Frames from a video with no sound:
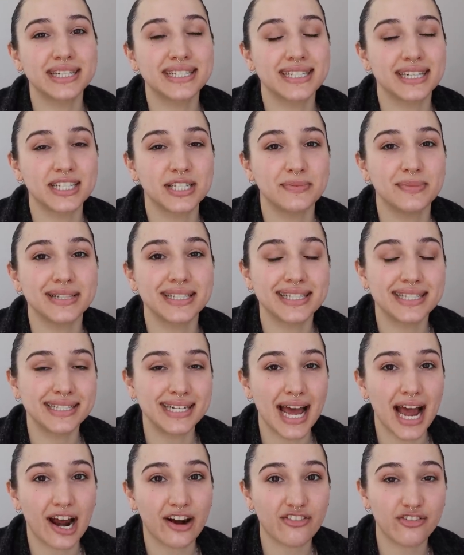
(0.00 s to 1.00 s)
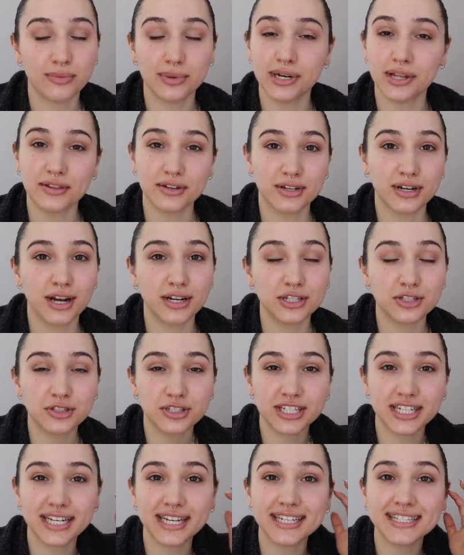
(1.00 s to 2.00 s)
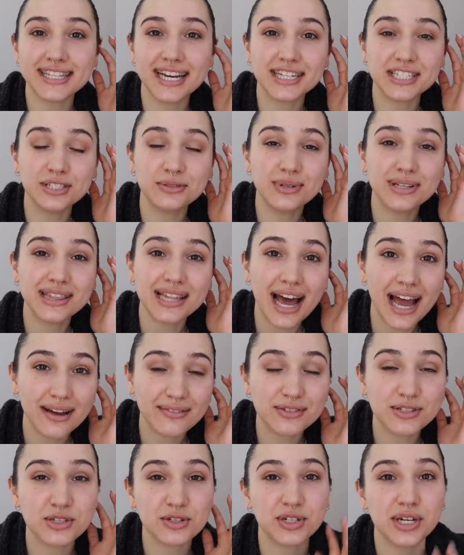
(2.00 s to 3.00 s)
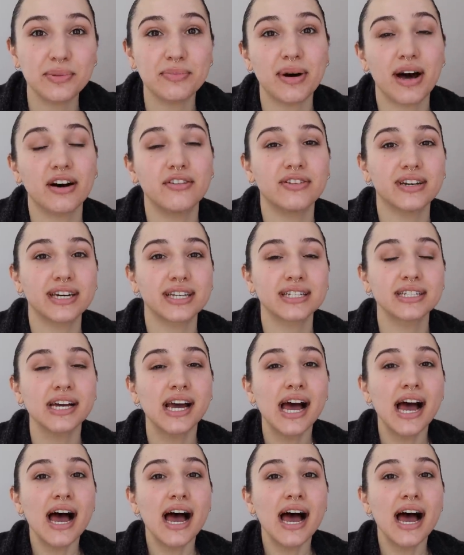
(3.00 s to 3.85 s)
sends me snack from another country is I do a live stream of it.